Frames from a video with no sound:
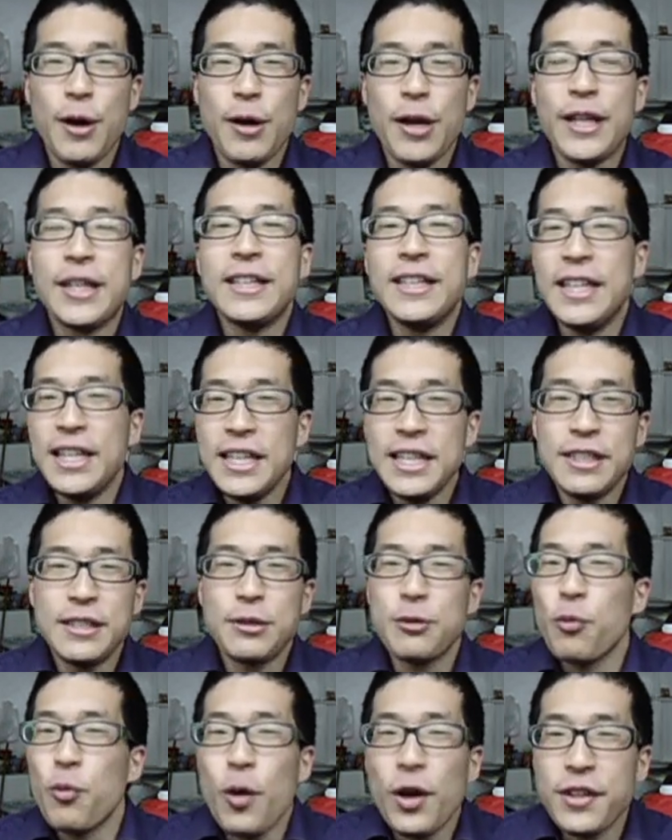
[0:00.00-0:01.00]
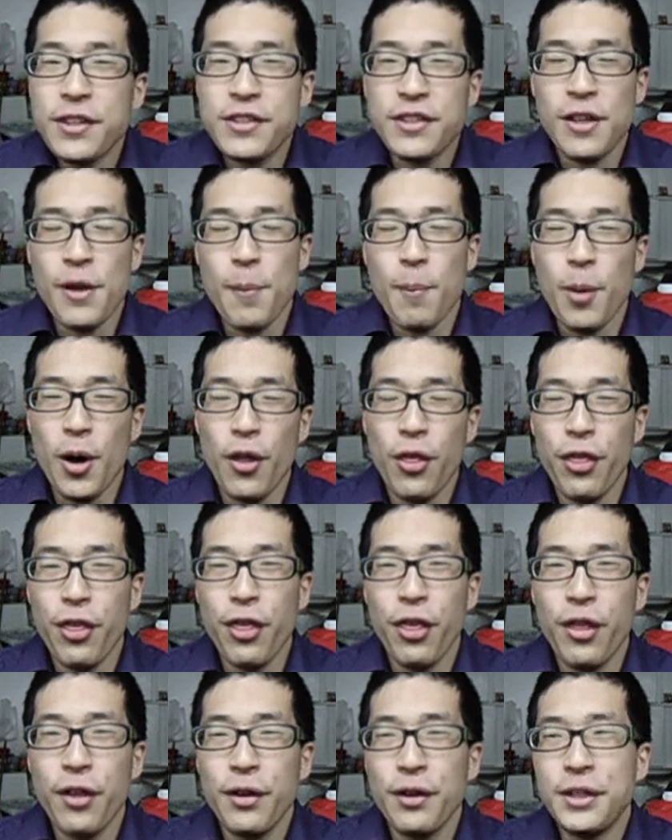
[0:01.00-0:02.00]
at least once a month,
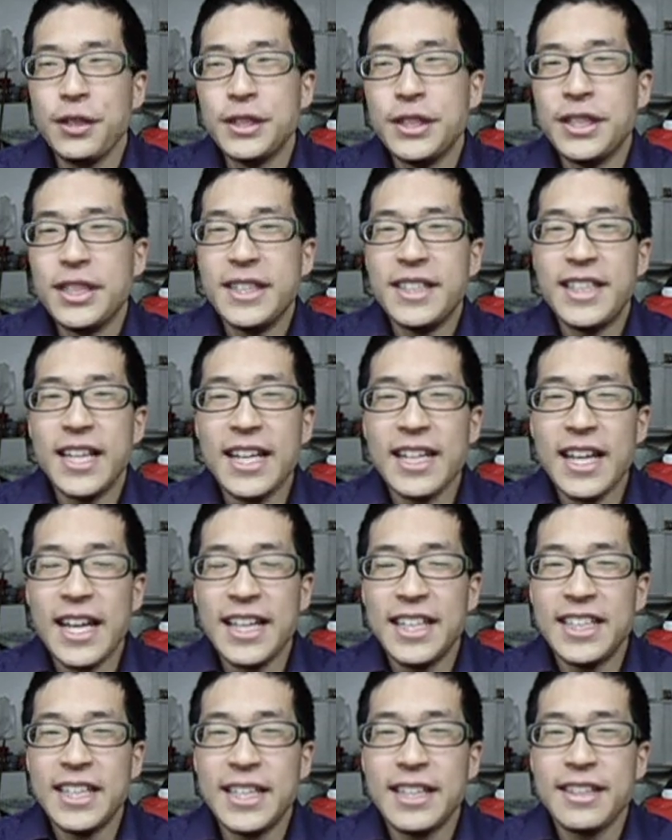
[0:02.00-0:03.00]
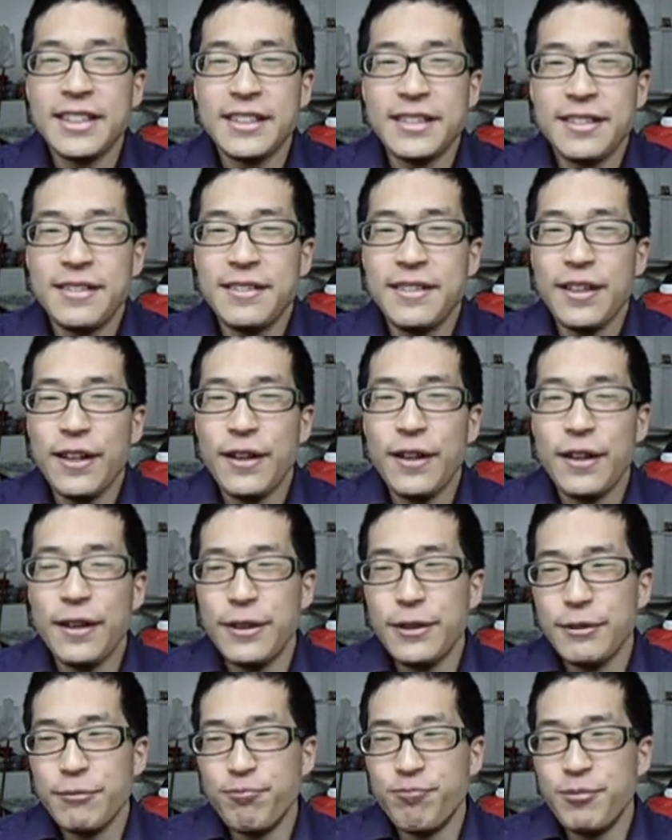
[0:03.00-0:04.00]
then I get
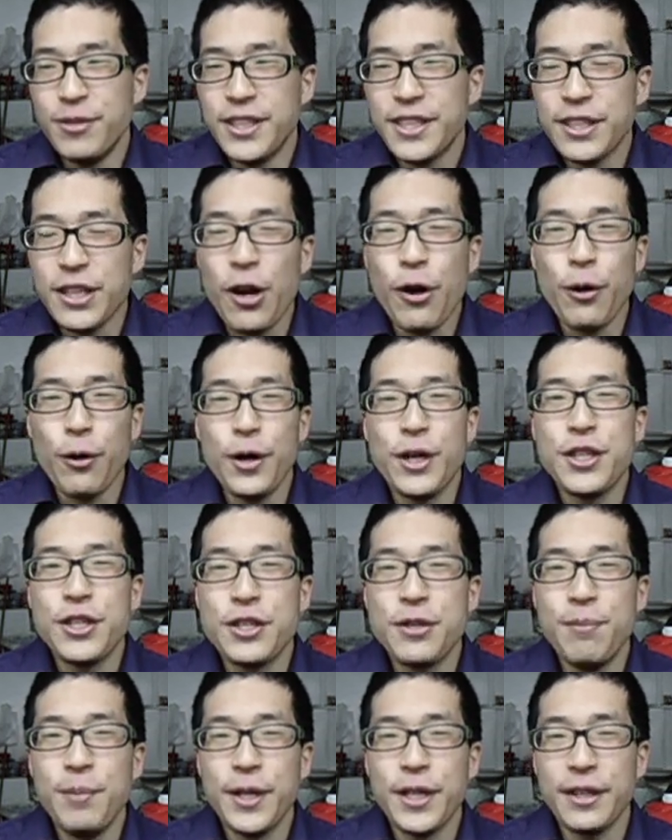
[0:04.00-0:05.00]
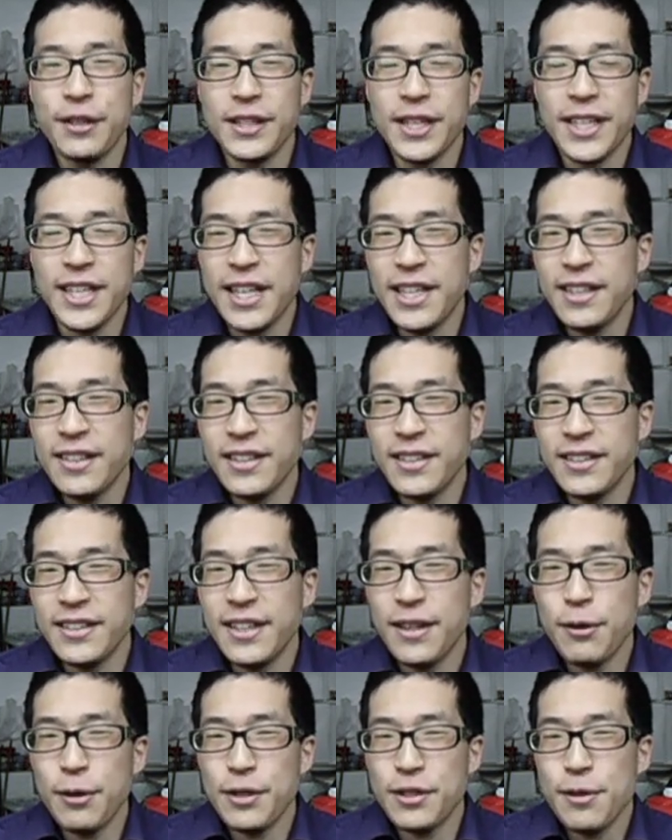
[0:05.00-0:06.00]
discouraged because
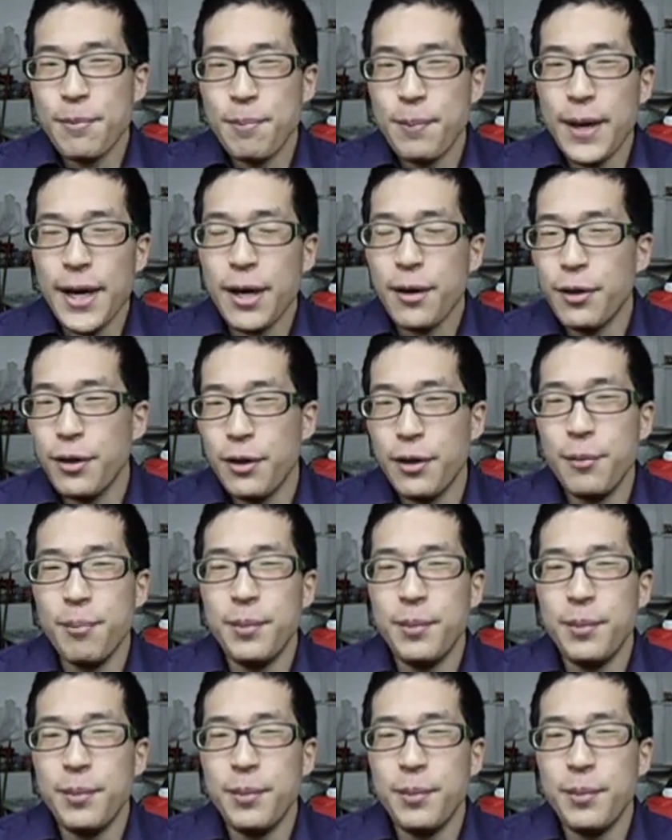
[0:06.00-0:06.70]
there is a barrier